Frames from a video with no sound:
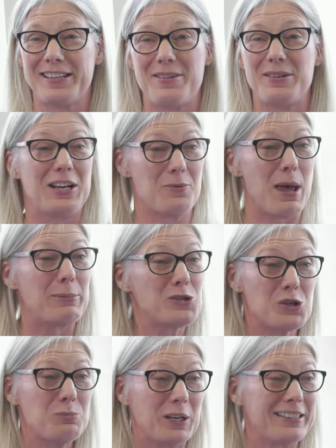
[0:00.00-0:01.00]
And maybe you
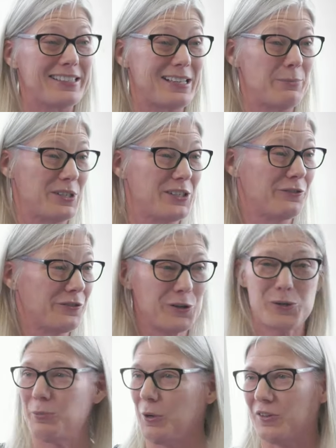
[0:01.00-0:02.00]
should pick this up as the
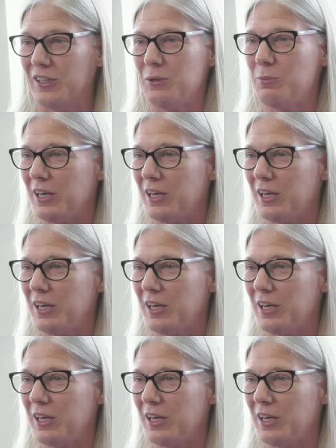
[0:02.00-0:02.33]
first book that you